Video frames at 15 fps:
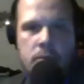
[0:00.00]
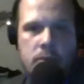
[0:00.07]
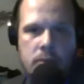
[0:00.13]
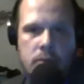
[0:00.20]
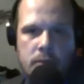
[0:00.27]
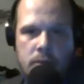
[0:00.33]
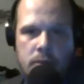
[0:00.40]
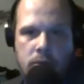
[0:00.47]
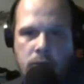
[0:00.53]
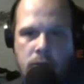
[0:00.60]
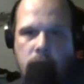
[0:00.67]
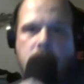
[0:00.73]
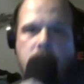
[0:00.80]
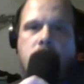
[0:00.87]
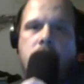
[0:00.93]
let's say
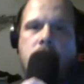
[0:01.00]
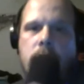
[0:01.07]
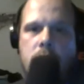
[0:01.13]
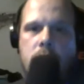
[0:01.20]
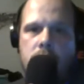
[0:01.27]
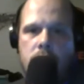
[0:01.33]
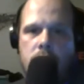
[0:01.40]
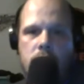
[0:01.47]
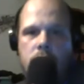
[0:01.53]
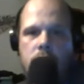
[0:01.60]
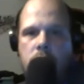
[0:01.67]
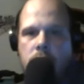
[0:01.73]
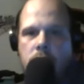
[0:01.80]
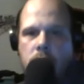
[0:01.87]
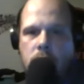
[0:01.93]
that could be
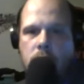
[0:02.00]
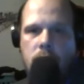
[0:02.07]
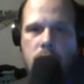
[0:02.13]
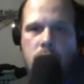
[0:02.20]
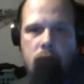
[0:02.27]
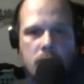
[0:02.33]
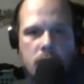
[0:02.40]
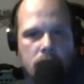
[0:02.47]
it's a